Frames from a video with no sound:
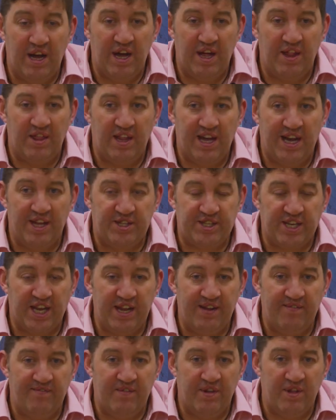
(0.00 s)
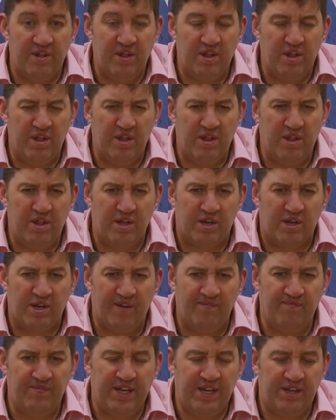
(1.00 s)
At that time, the
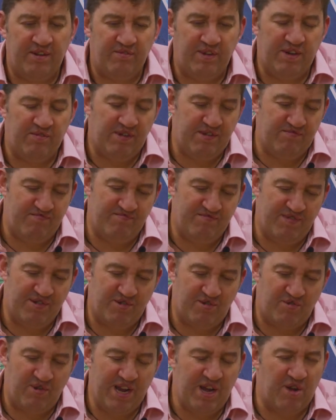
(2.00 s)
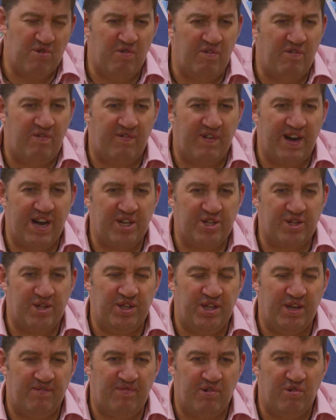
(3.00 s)
company, we, we, we quite an old
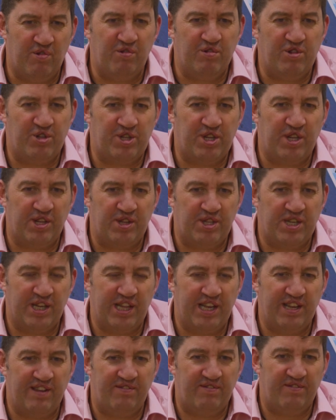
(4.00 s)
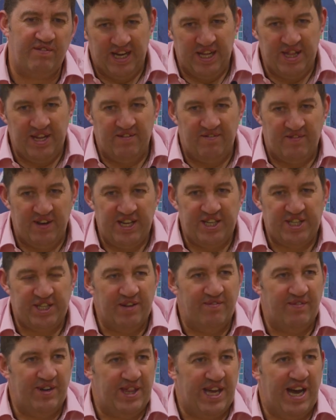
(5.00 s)
fashioned approach to, to life. And the advice
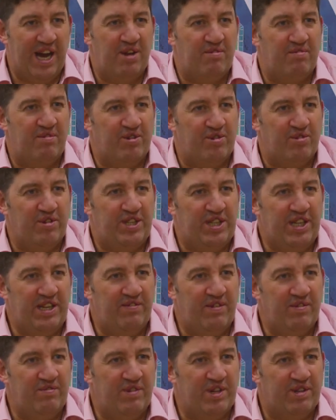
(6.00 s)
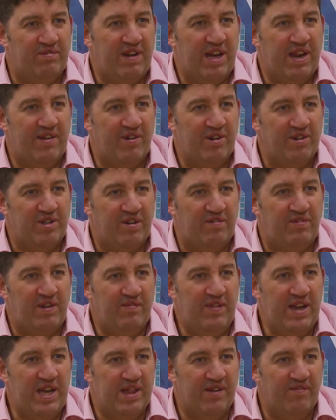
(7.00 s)
that my dad was receiving was very much if
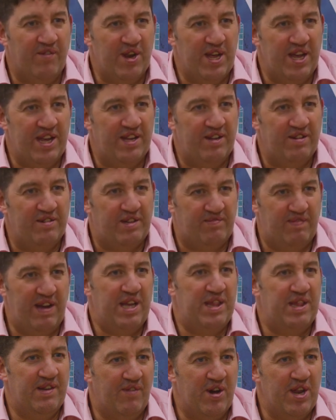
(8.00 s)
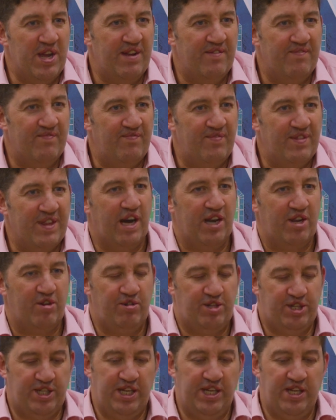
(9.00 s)
you make the money, spend the money. I
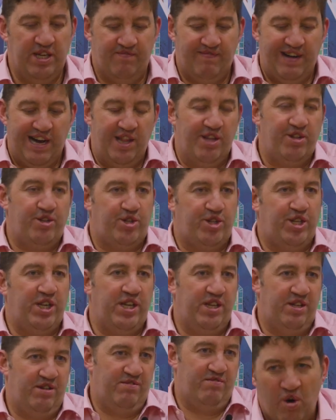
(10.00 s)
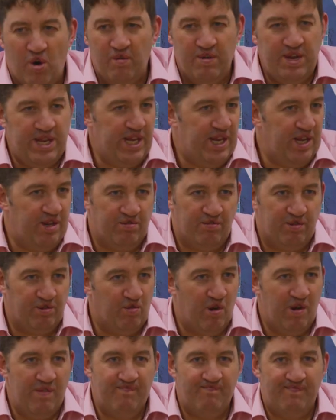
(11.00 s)
could see a balance sheet. All we needed was
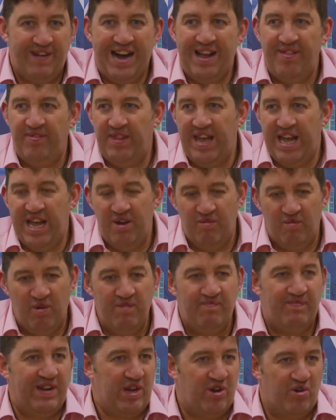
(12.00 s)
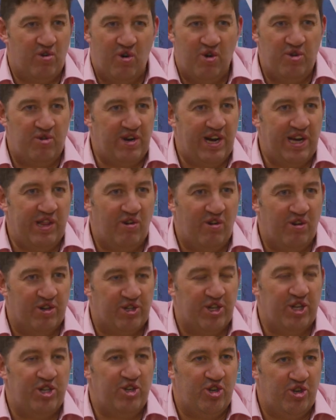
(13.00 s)
one bad debt, one big contract
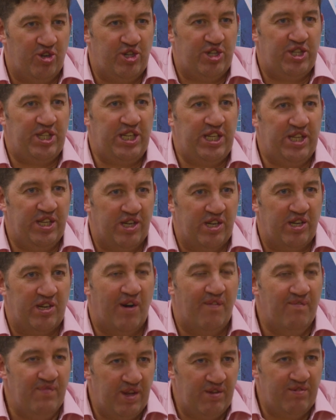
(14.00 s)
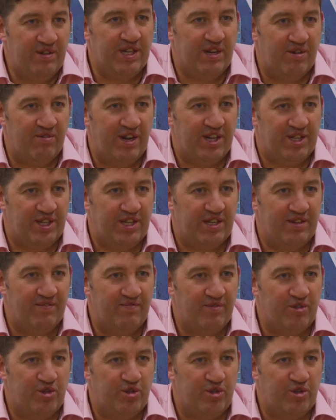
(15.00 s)
loss, and you could see the company was at risk.